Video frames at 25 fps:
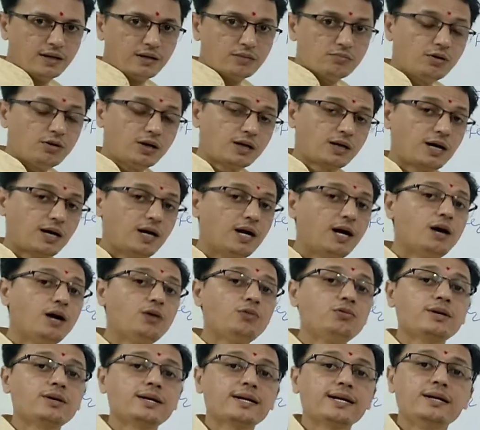But
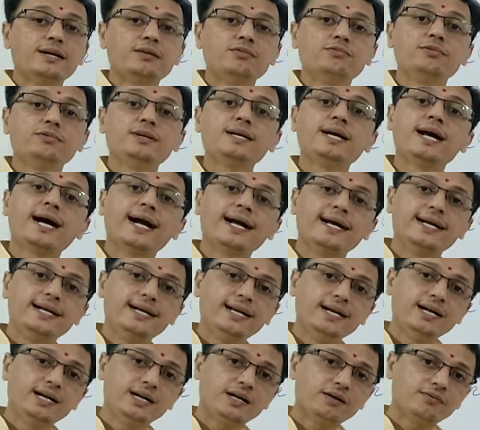how can we
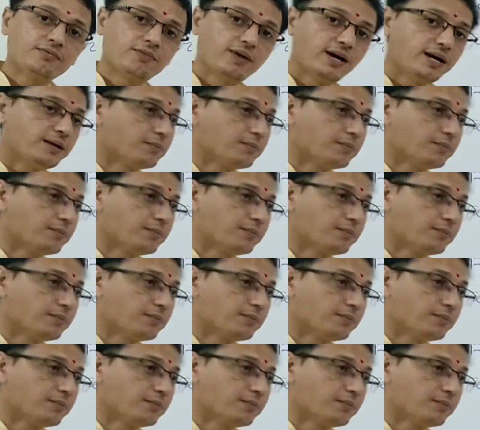identify